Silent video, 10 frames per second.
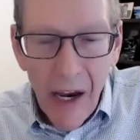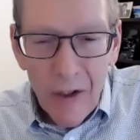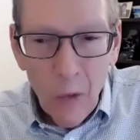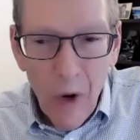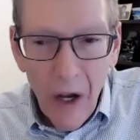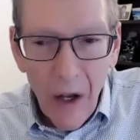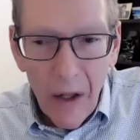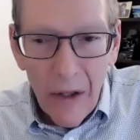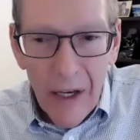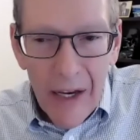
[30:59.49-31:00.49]
as
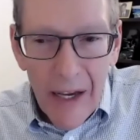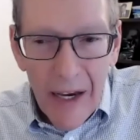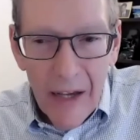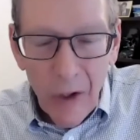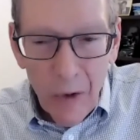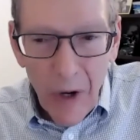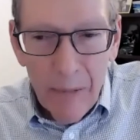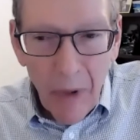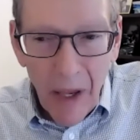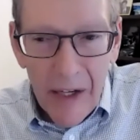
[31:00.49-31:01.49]
well. In the
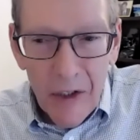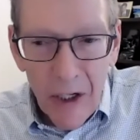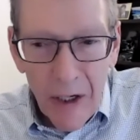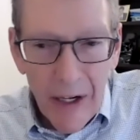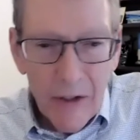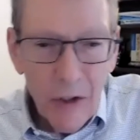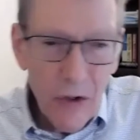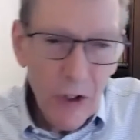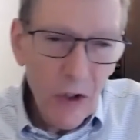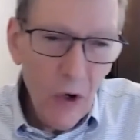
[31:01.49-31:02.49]
Great Plains area to
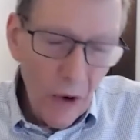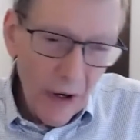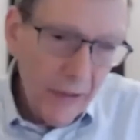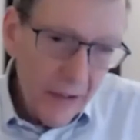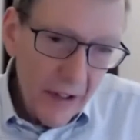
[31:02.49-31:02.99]
the north,